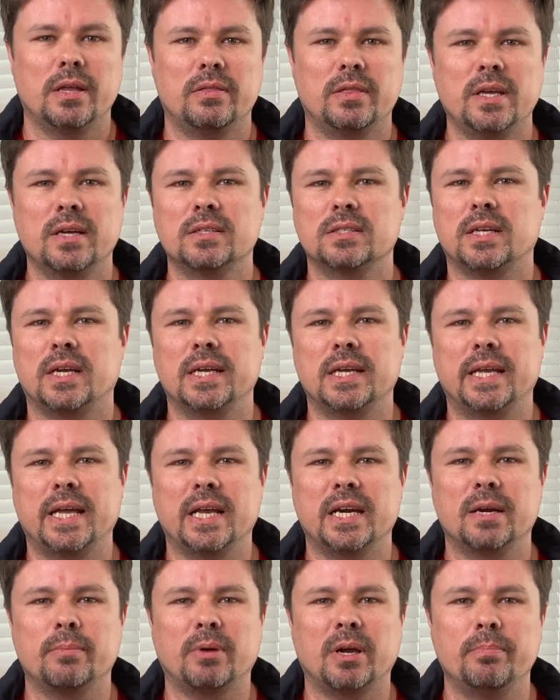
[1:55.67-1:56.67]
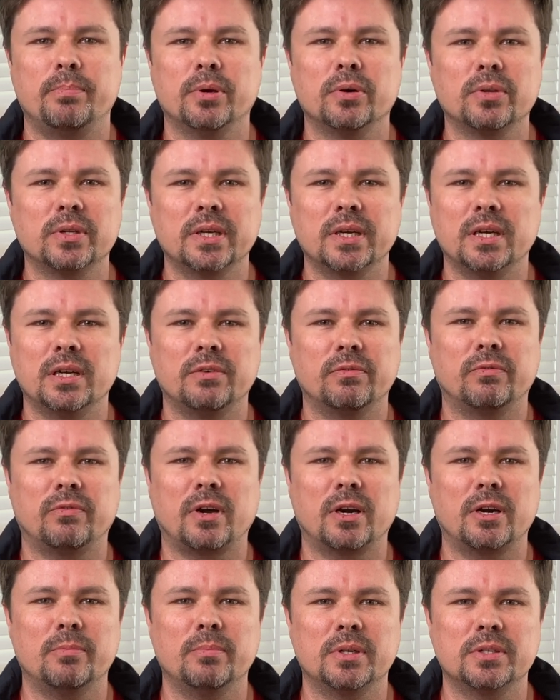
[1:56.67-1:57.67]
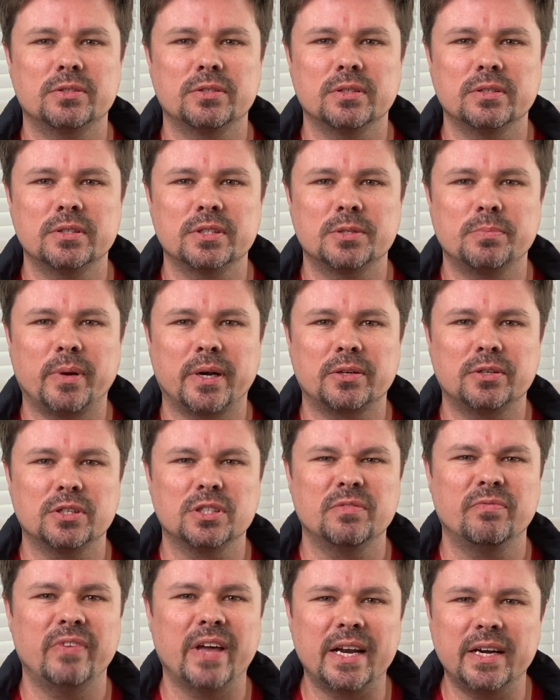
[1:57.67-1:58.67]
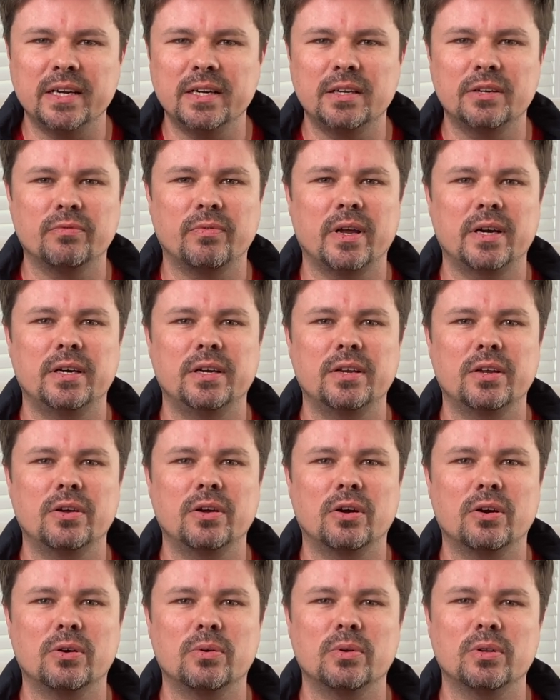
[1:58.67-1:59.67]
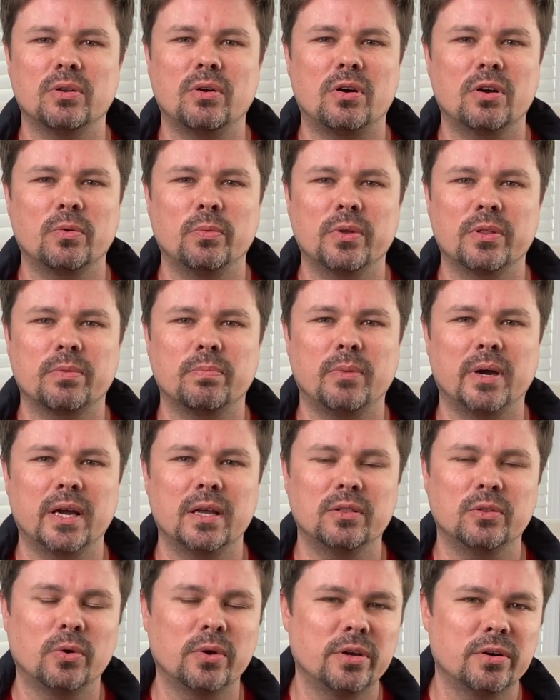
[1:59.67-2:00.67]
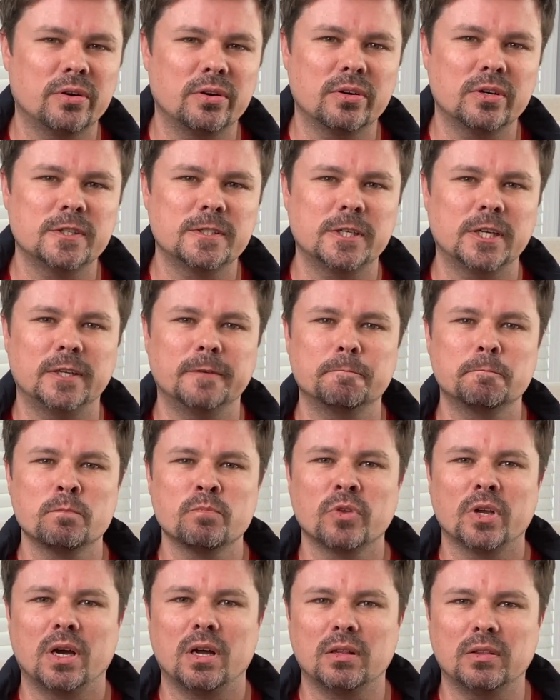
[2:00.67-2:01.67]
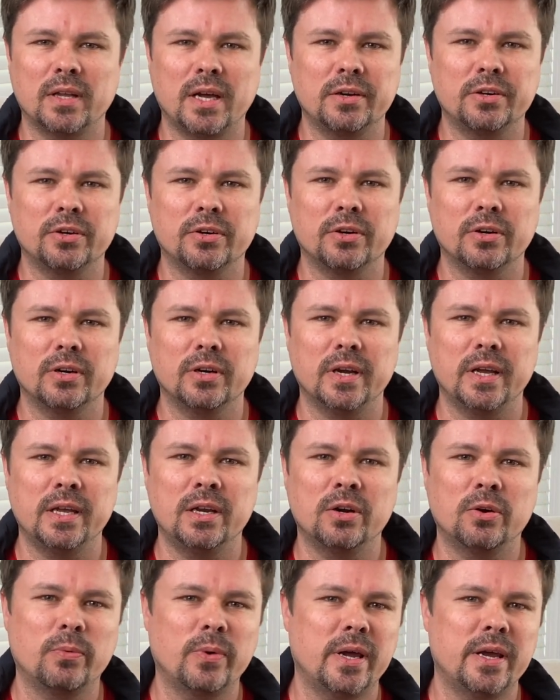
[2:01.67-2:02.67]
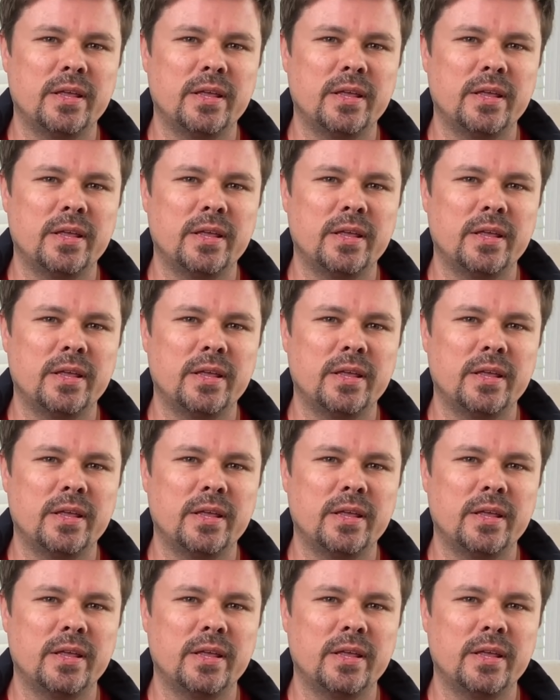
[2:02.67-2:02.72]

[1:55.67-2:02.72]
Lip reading: Things like getting my building and environmental inspectors vetted and ready to go, along with my lawyers and a lender in a way